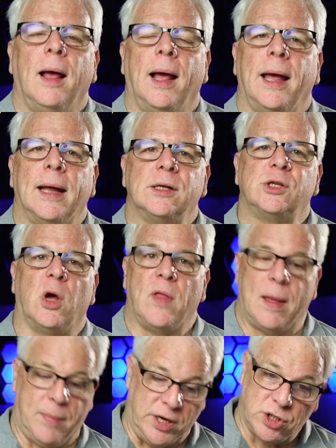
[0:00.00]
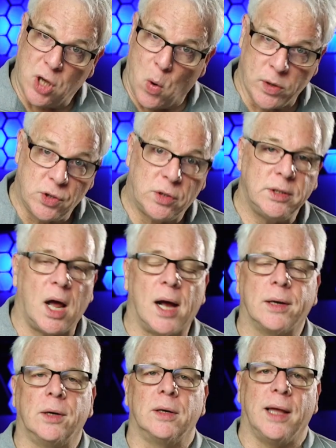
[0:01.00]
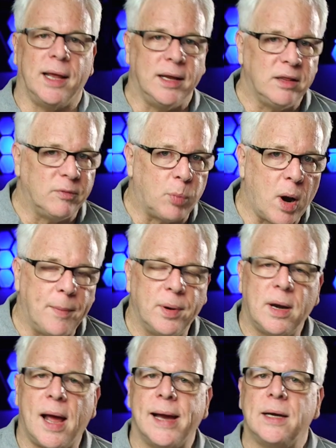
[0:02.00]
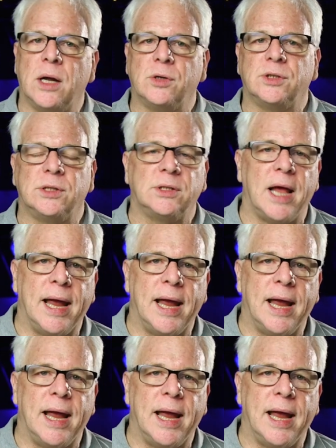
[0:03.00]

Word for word: And so that means going to a doctor, getting the proper diagnosis,